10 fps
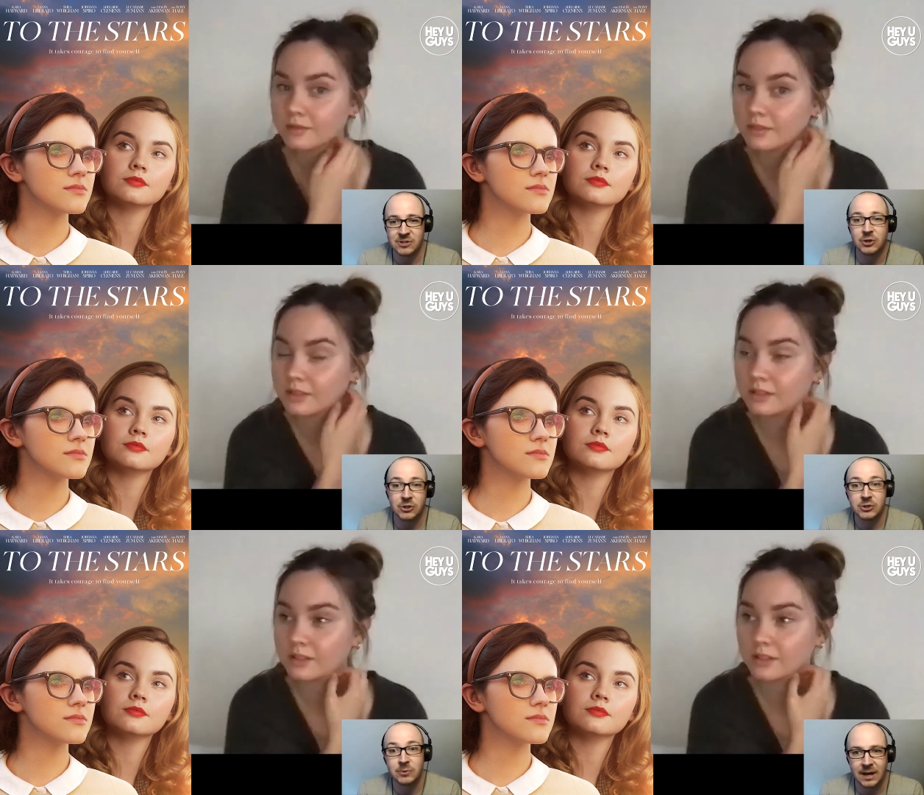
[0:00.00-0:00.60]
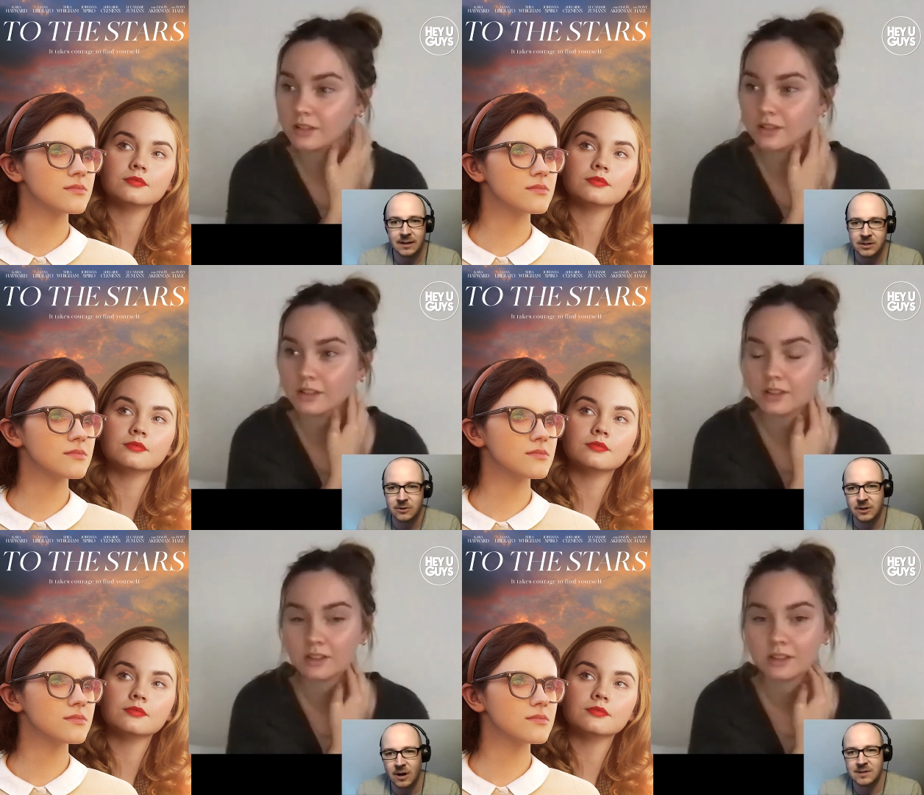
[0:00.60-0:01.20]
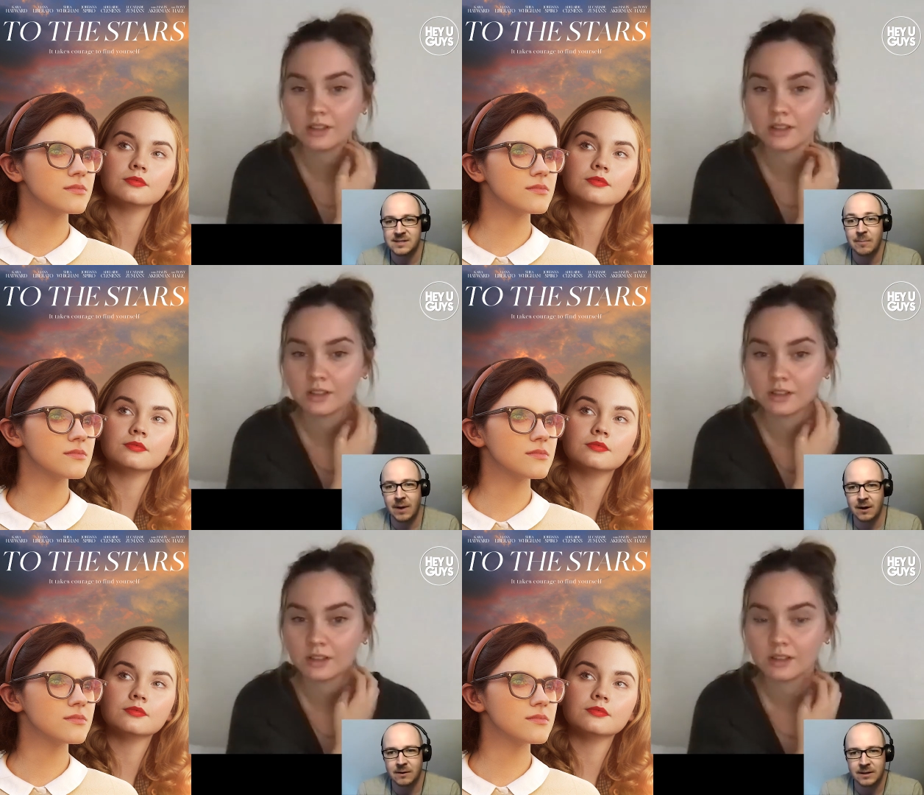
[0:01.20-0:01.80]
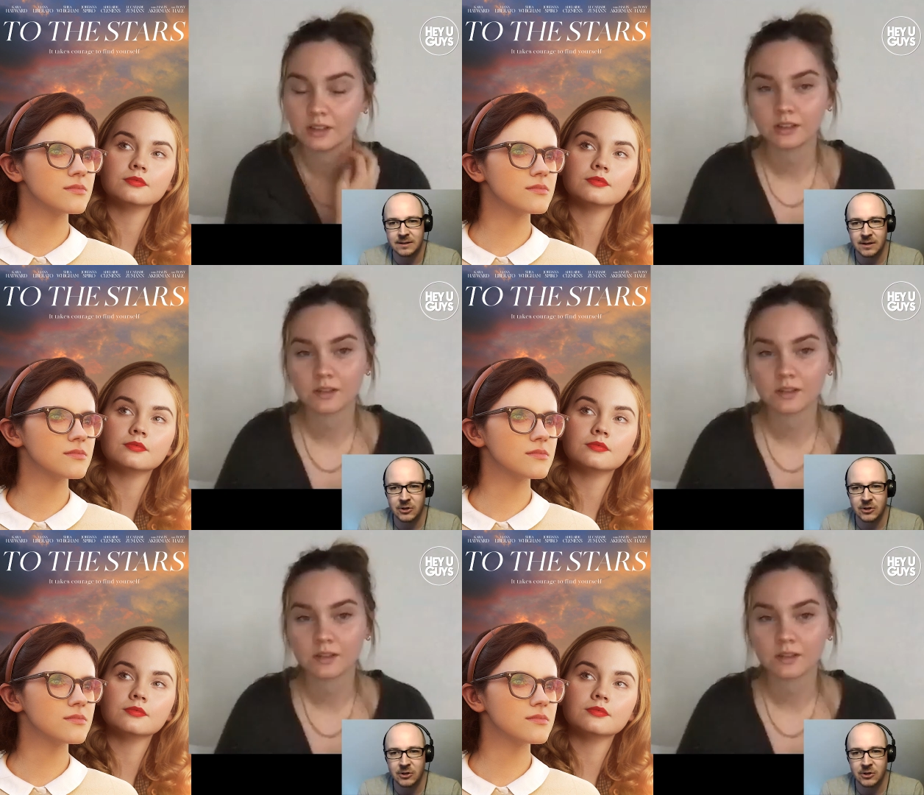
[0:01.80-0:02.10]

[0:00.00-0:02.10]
Speaker 1: you can do that that you can kind of step out and, and you